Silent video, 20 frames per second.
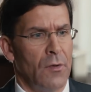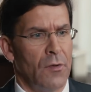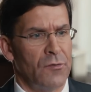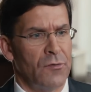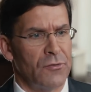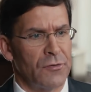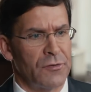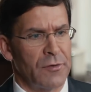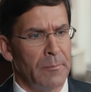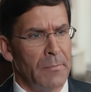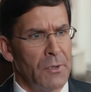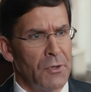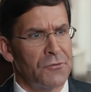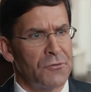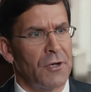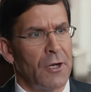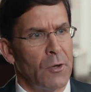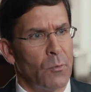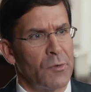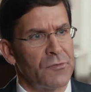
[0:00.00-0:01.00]
so that the
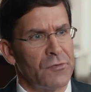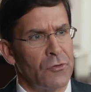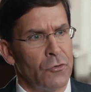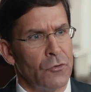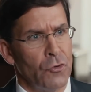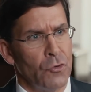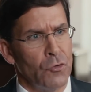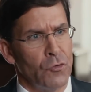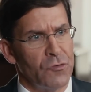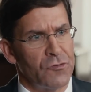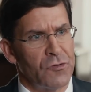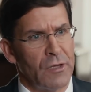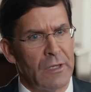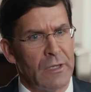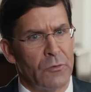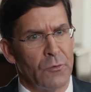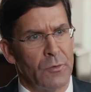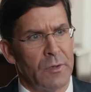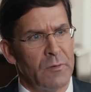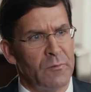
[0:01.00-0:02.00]
military wasn't used to
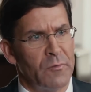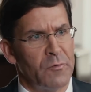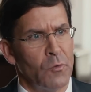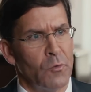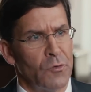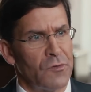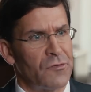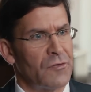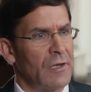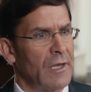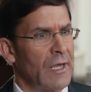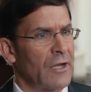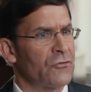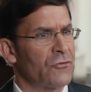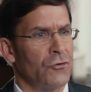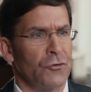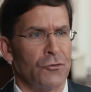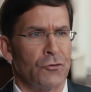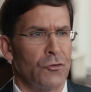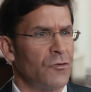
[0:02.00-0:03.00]
either influence the
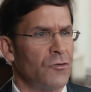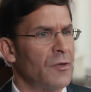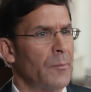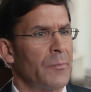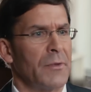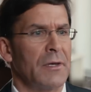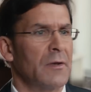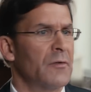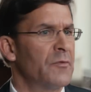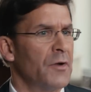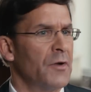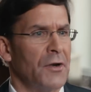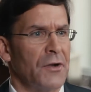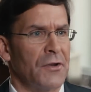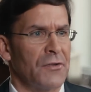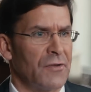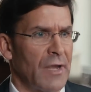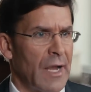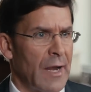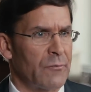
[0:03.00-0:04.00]
election or do something
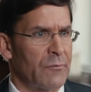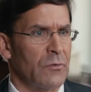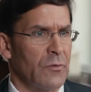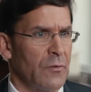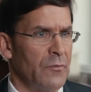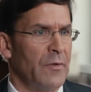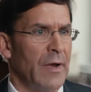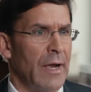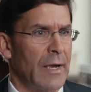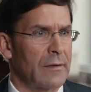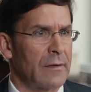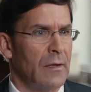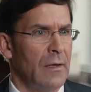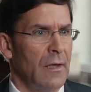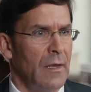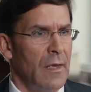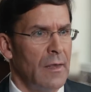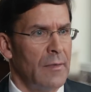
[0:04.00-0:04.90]
nefarious after the fact.